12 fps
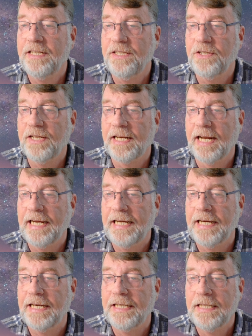you get
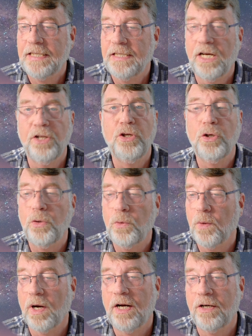a
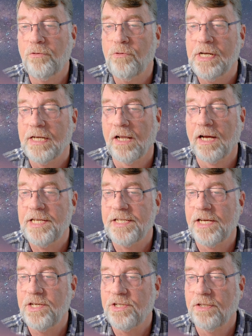new
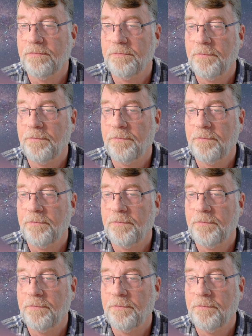realization.